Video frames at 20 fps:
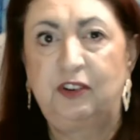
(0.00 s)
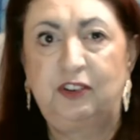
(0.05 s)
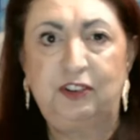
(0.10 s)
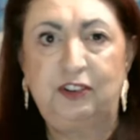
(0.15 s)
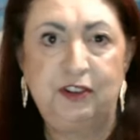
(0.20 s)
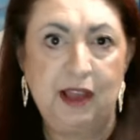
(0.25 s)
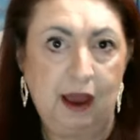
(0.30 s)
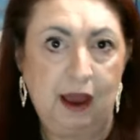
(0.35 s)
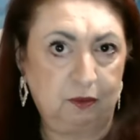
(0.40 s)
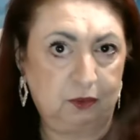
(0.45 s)

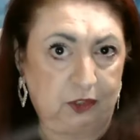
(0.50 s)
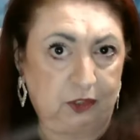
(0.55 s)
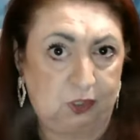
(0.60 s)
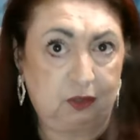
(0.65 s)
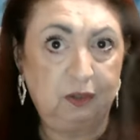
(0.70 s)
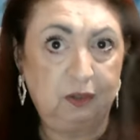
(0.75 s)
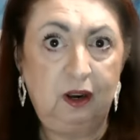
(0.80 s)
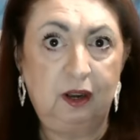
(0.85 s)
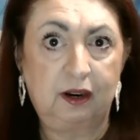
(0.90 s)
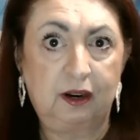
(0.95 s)
Sounds
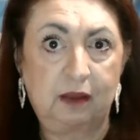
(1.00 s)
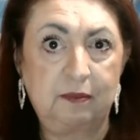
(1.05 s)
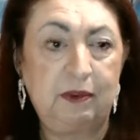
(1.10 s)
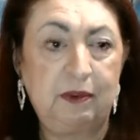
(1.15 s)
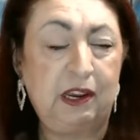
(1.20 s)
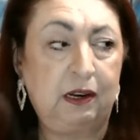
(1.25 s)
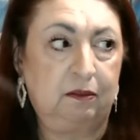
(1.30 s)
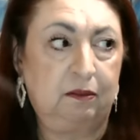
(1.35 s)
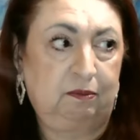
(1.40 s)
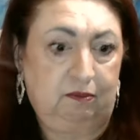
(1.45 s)
good. I
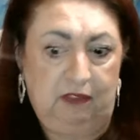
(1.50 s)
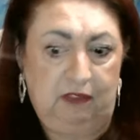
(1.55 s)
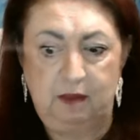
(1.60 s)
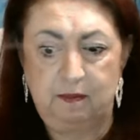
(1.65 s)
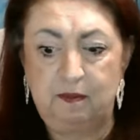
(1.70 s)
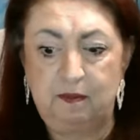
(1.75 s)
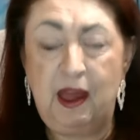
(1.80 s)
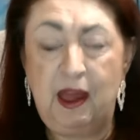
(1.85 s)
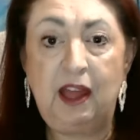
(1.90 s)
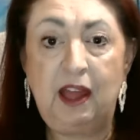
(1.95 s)
mean,
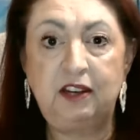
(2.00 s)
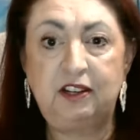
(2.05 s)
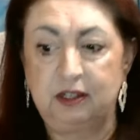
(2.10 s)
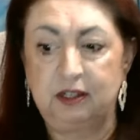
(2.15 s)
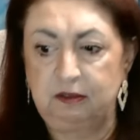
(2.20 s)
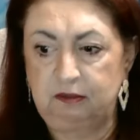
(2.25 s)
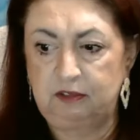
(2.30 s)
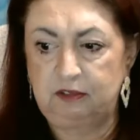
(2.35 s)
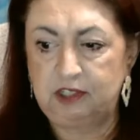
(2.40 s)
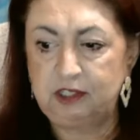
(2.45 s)

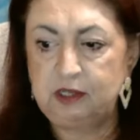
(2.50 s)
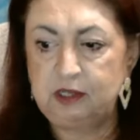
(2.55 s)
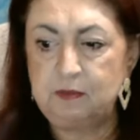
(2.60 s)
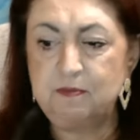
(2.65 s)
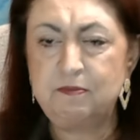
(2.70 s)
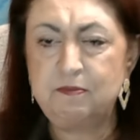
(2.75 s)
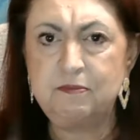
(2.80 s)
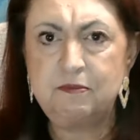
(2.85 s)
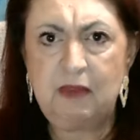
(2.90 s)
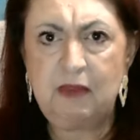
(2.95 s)
imagine, just
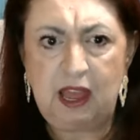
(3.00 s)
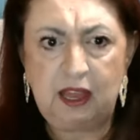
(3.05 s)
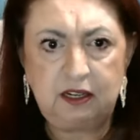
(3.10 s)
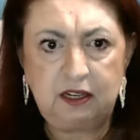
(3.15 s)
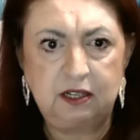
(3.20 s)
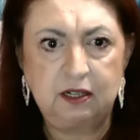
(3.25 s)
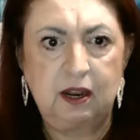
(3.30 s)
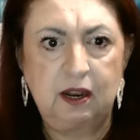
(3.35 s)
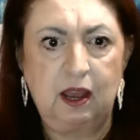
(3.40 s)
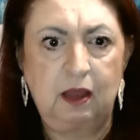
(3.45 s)

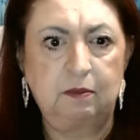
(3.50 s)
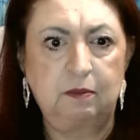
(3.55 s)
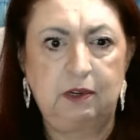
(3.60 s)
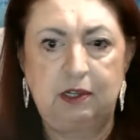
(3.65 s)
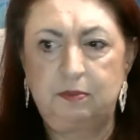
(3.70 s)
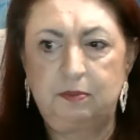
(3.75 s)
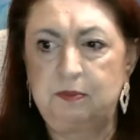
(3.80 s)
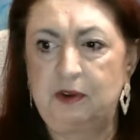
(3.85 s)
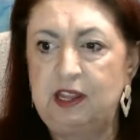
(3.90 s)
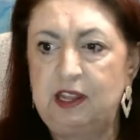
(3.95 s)
imagine how
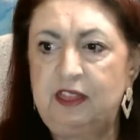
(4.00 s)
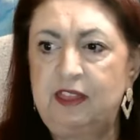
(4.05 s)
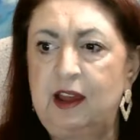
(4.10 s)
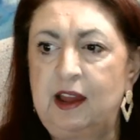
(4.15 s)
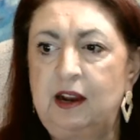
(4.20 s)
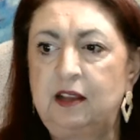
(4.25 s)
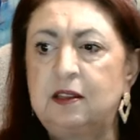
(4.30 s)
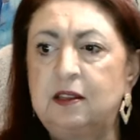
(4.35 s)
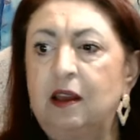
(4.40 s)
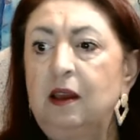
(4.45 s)
much money
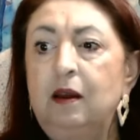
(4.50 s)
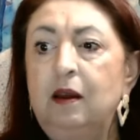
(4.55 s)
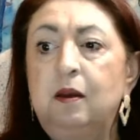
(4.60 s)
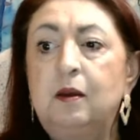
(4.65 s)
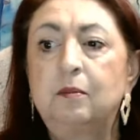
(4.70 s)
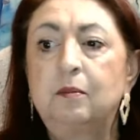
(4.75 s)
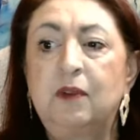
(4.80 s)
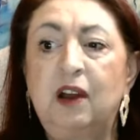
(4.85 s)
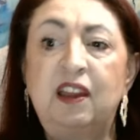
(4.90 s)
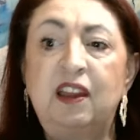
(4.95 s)
that is.
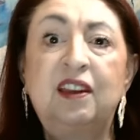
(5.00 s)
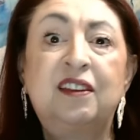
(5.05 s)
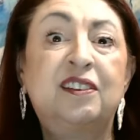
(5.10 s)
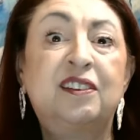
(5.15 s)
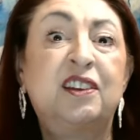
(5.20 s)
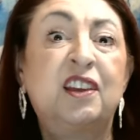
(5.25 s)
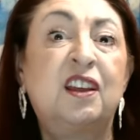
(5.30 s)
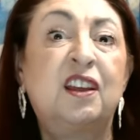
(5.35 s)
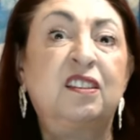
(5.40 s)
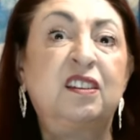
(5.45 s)
My
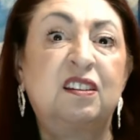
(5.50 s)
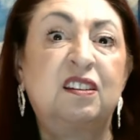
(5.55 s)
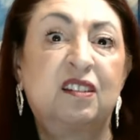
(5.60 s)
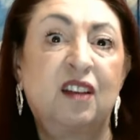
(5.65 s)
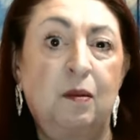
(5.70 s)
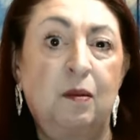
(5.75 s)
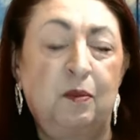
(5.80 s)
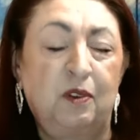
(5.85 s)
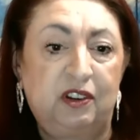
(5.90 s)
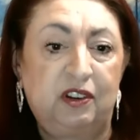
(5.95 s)
incense
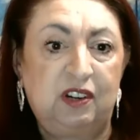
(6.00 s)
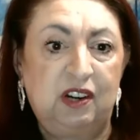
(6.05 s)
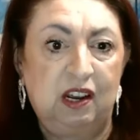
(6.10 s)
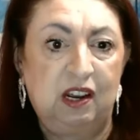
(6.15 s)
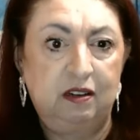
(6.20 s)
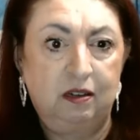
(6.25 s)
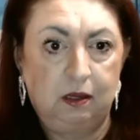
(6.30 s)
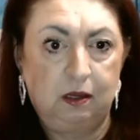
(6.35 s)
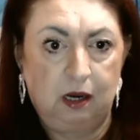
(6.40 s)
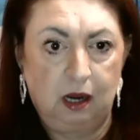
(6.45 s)
is almost
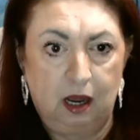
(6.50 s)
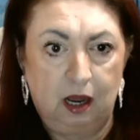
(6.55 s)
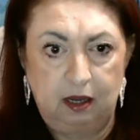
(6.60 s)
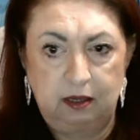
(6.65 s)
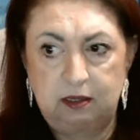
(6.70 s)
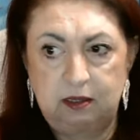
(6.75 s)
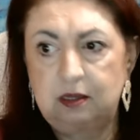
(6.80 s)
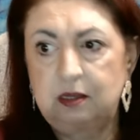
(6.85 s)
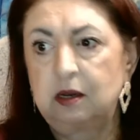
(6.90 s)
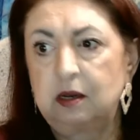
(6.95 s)
done, you
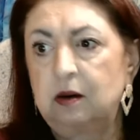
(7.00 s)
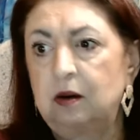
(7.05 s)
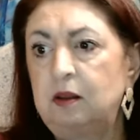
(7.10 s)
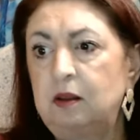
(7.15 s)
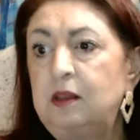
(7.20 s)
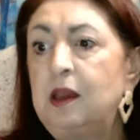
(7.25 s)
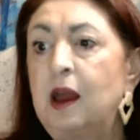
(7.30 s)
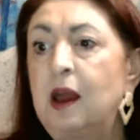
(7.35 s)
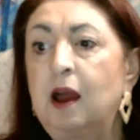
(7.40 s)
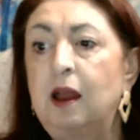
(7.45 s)
guys. So
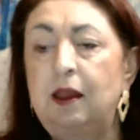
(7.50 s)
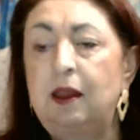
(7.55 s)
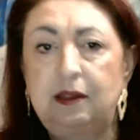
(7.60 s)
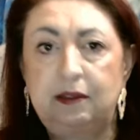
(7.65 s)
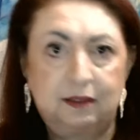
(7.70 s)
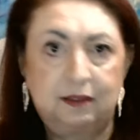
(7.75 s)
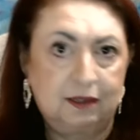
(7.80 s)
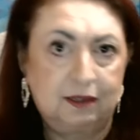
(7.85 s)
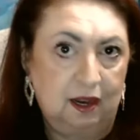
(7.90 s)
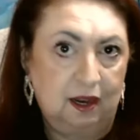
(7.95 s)
yeah,
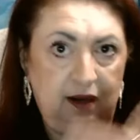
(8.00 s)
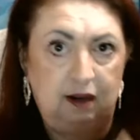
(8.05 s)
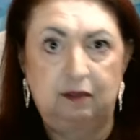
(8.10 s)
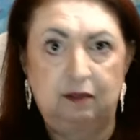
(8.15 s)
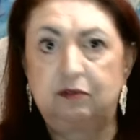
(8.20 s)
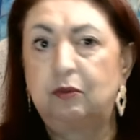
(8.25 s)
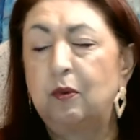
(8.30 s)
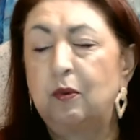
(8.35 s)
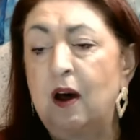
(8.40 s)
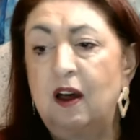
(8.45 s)
it's kind
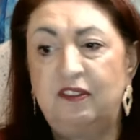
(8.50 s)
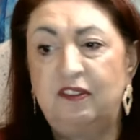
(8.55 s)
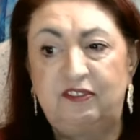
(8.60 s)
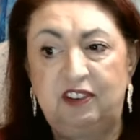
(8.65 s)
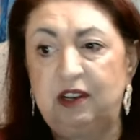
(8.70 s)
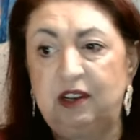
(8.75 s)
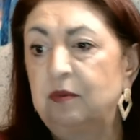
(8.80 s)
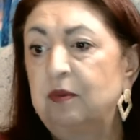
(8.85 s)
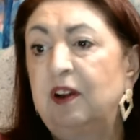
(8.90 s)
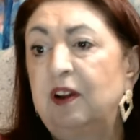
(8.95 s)
of
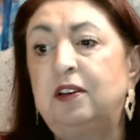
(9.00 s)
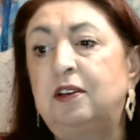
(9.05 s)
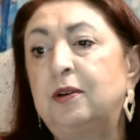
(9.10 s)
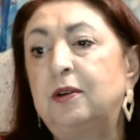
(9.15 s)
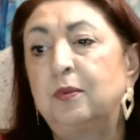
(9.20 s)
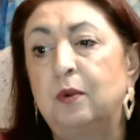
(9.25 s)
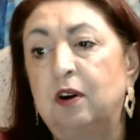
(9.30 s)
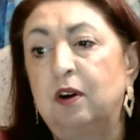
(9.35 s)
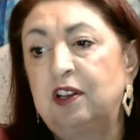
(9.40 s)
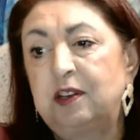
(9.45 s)
wafting right
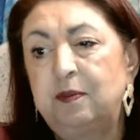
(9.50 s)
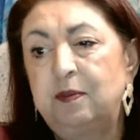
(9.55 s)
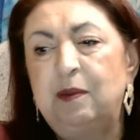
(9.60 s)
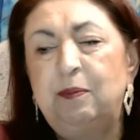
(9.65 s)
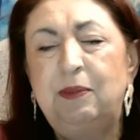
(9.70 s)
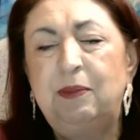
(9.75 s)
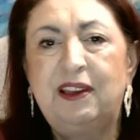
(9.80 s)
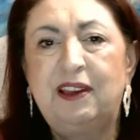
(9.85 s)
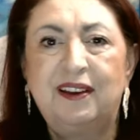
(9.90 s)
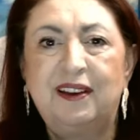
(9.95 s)
towards
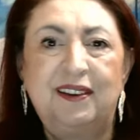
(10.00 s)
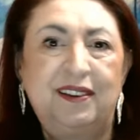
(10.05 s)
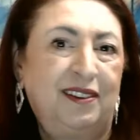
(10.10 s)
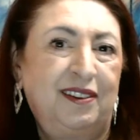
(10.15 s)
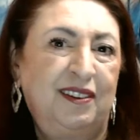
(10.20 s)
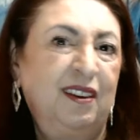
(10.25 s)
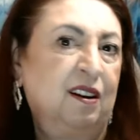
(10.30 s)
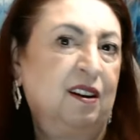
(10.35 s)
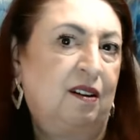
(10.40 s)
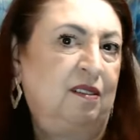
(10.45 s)
me
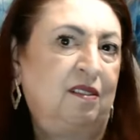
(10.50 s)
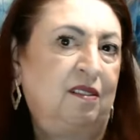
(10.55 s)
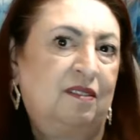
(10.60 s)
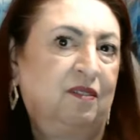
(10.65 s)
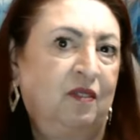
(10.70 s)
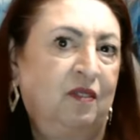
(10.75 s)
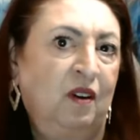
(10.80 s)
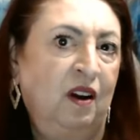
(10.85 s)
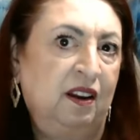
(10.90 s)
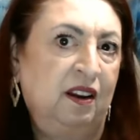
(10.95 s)
because, you know,
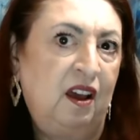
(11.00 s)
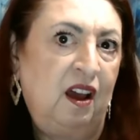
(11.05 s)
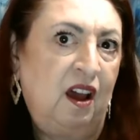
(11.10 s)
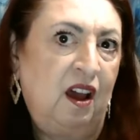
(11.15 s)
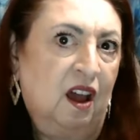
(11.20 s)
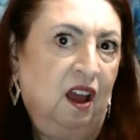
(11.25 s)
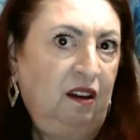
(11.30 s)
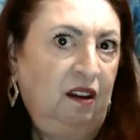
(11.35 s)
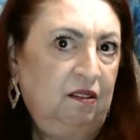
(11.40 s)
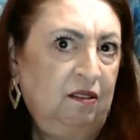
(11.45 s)
why
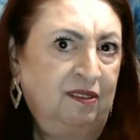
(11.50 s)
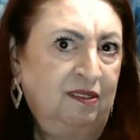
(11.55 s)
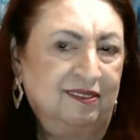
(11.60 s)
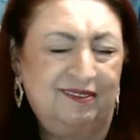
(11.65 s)
not?